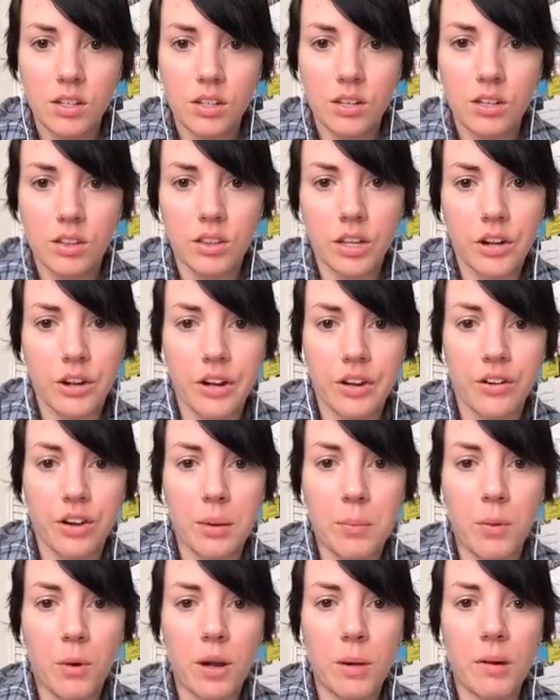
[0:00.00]
Larry, great
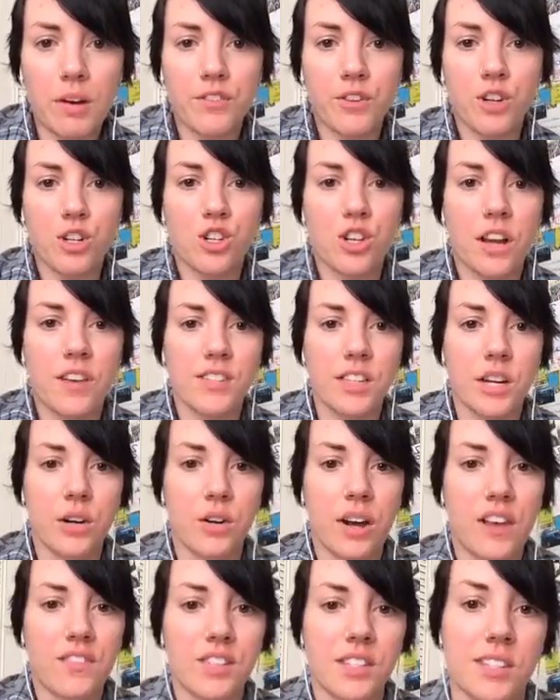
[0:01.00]
point about first drafts. They don't
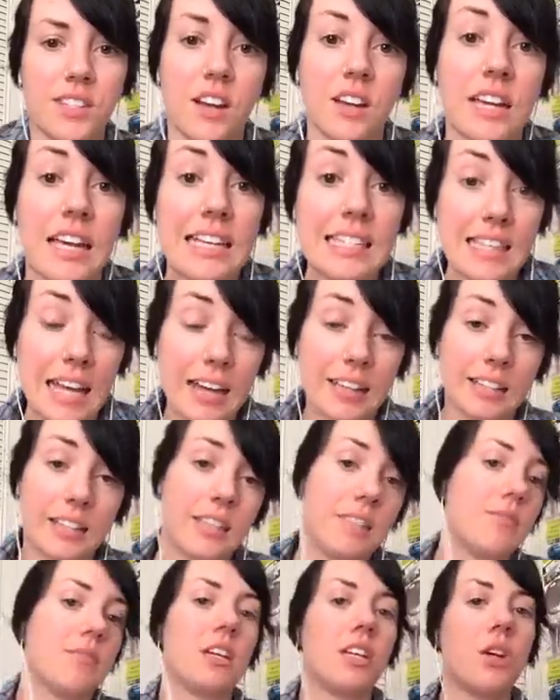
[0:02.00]
have to suck. Exactly.
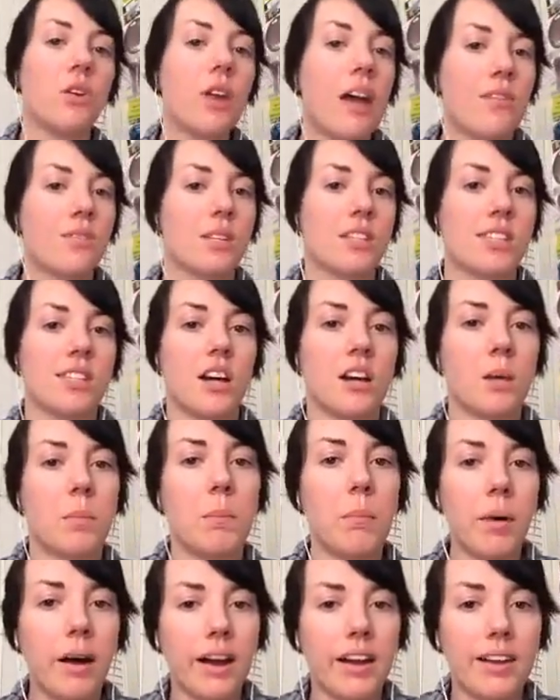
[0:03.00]
They don't have to suck,
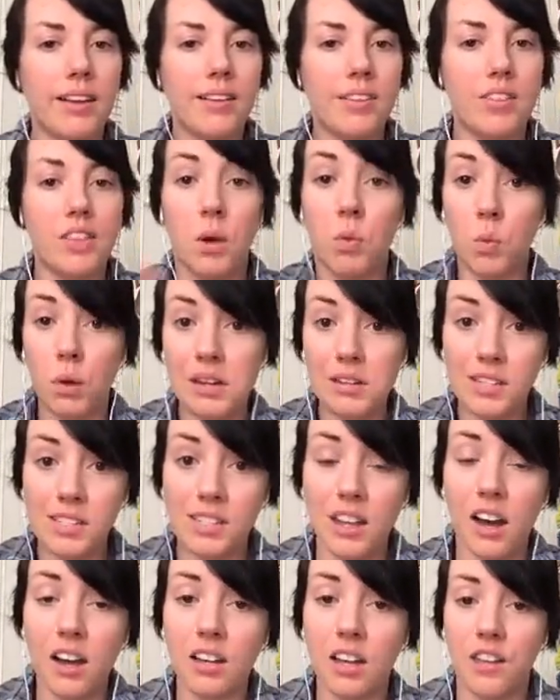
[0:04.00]
but they will
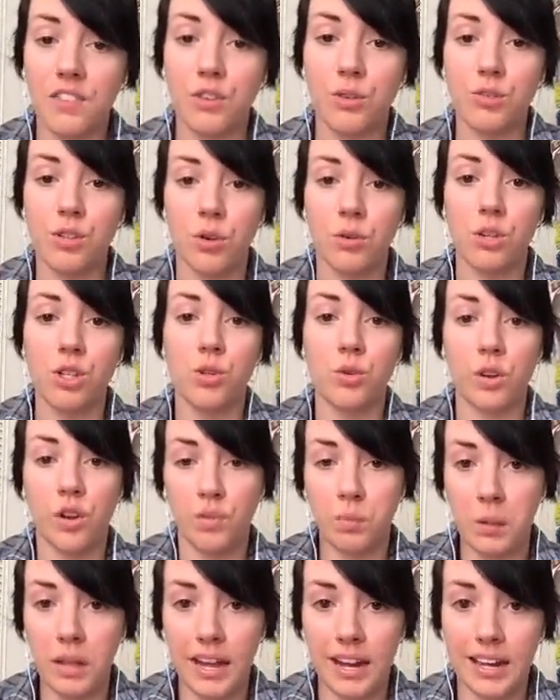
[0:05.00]
suck if you don't do enough
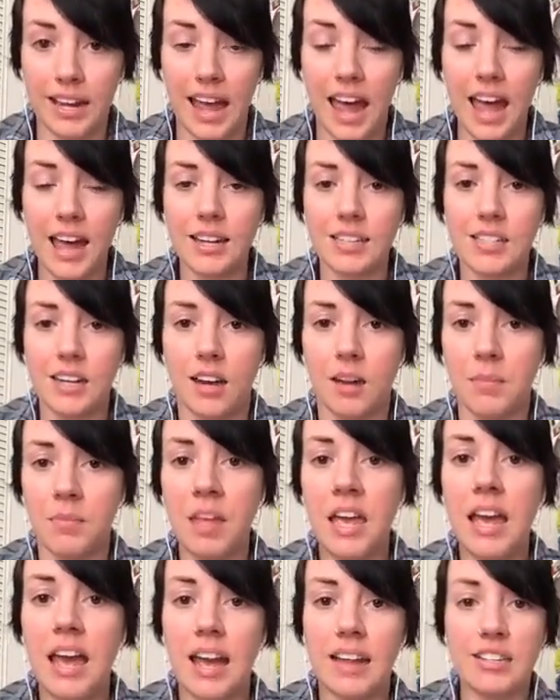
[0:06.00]
planning ahead of time
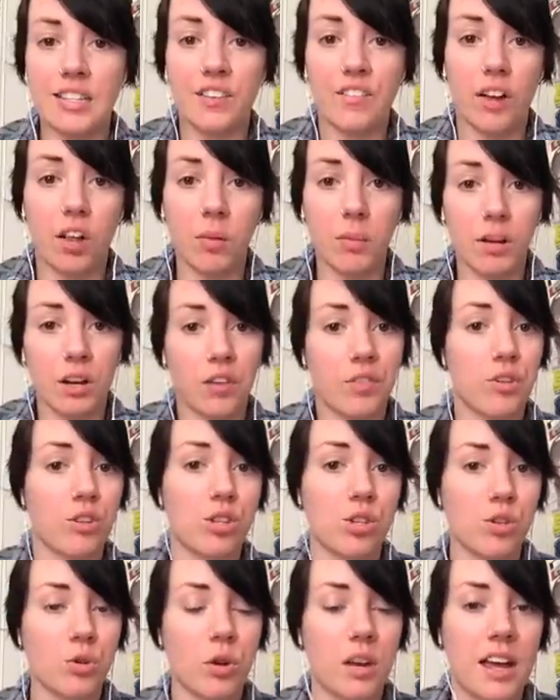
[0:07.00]
and development of your
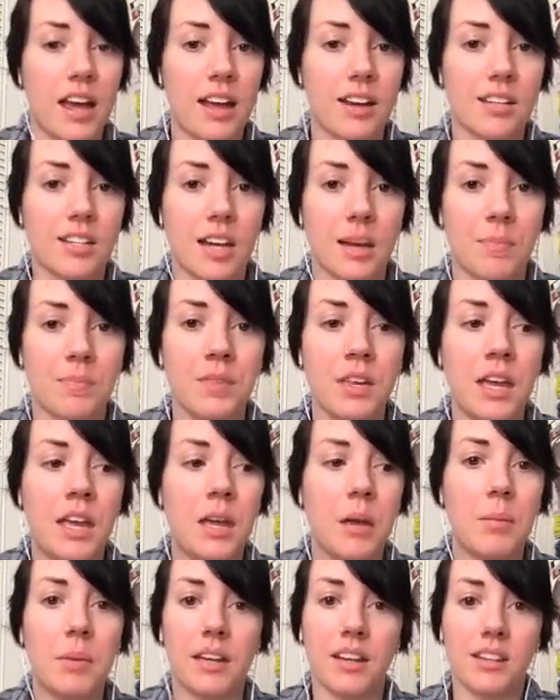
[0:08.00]
story ahead of time,
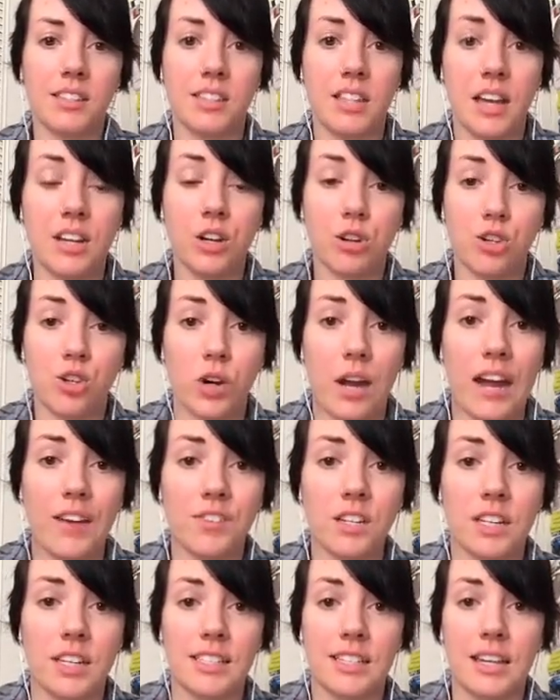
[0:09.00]
because then your draft
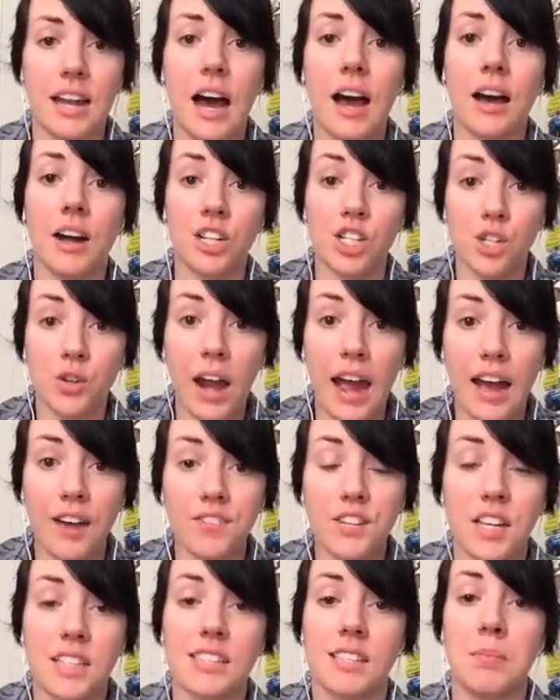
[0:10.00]
is not a draft.
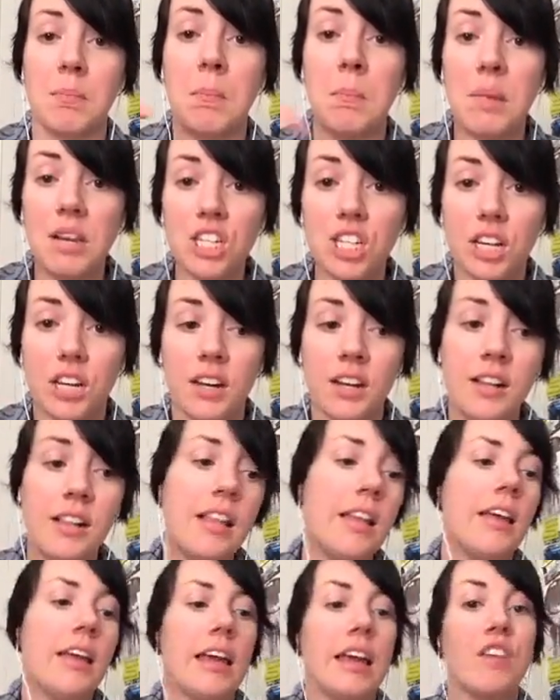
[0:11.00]
It's a mission
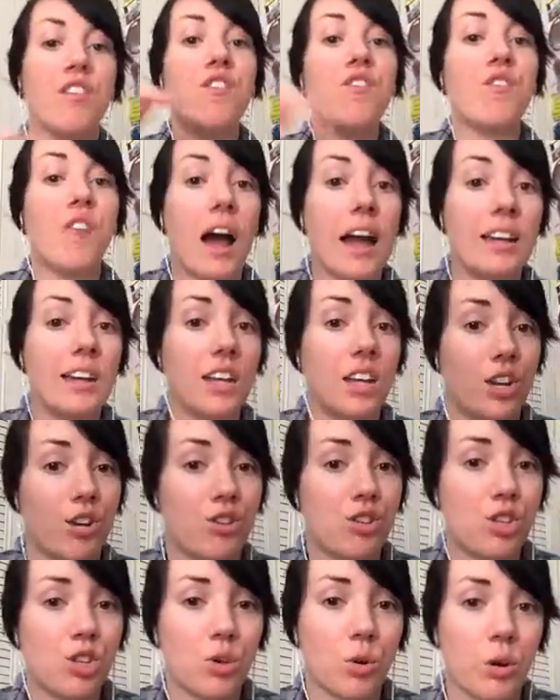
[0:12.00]
in finding your
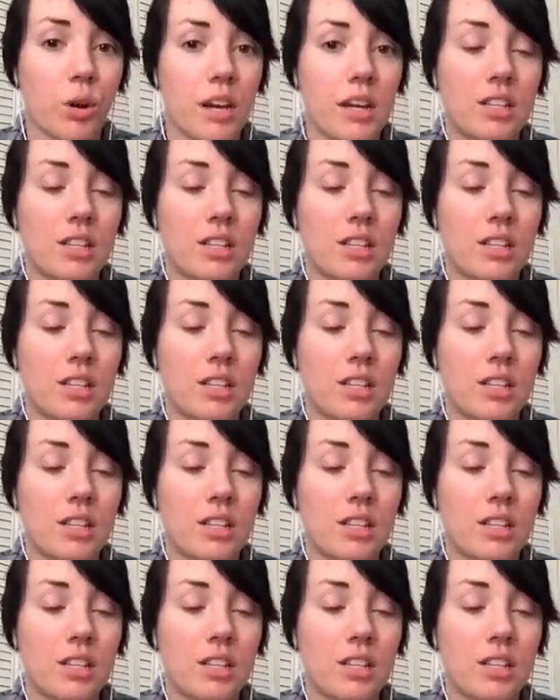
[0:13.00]
story.